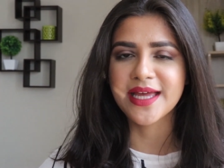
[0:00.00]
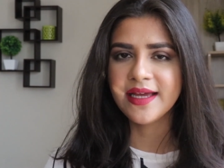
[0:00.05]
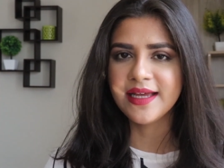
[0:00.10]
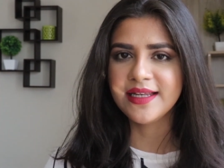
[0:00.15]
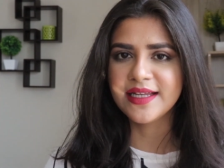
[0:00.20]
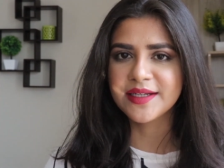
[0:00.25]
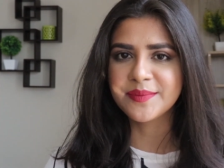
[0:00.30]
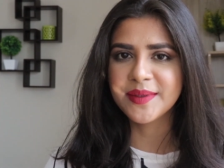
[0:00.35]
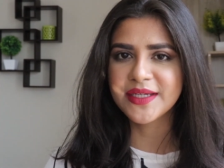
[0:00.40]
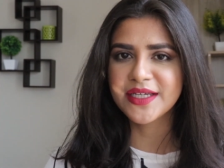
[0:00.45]

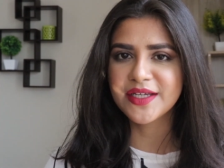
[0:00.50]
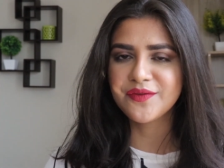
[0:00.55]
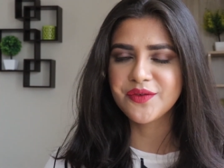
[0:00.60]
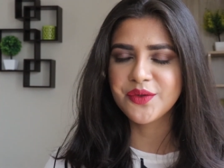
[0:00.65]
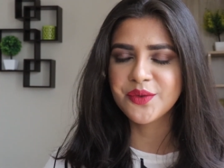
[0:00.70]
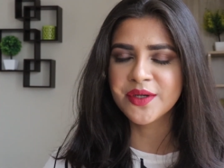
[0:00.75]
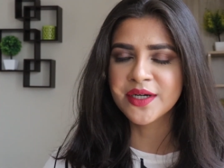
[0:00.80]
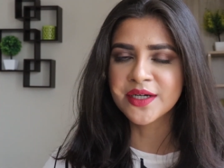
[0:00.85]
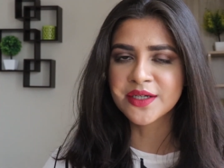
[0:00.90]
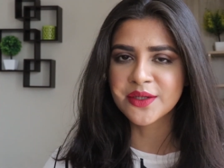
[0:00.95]
And let me give
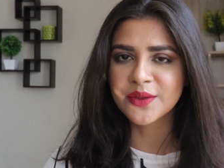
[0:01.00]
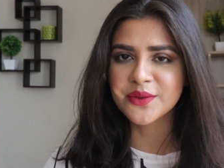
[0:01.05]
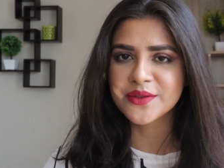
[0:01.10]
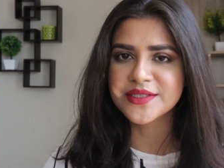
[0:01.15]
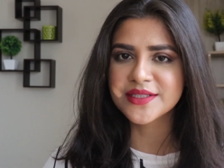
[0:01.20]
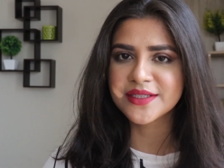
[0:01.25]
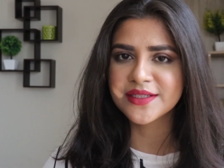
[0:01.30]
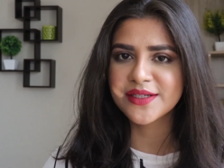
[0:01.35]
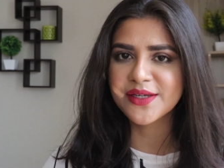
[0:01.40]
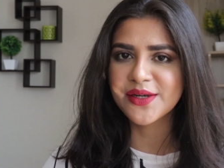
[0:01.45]
you a
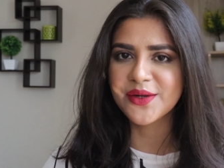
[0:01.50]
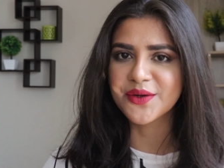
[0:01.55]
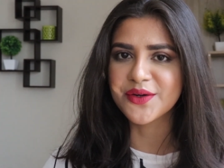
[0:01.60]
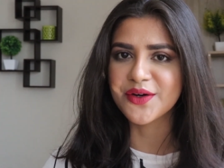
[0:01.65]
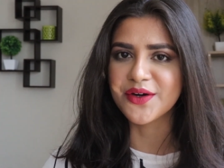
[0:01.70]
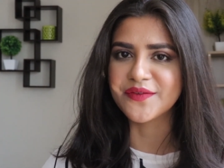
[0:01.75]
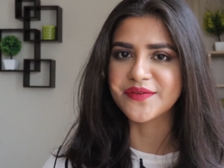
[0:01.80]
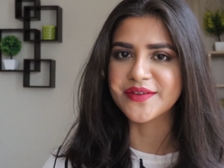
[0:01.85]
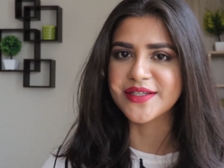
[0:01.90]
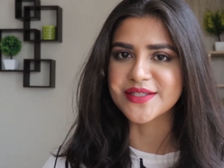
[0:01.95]
closer look
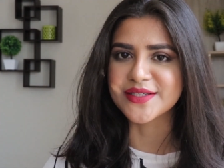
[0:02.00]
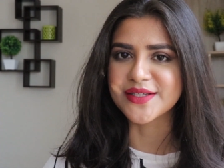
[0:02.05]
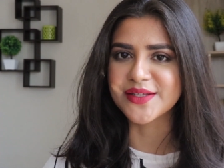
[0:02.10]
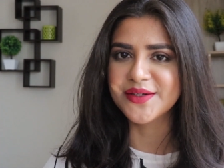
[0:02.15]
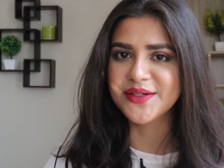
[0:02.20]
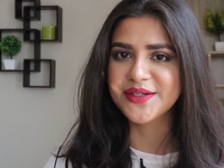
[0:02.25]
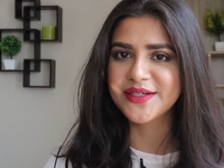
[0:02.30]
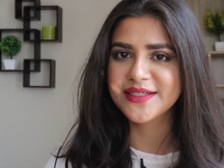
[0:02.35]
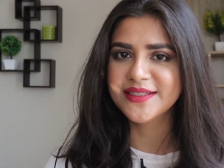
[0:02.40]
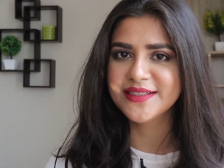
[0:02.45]
of this
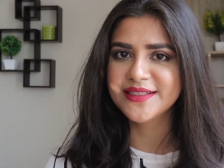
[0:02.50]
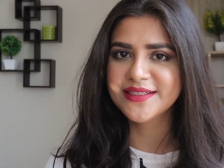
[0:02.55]
look.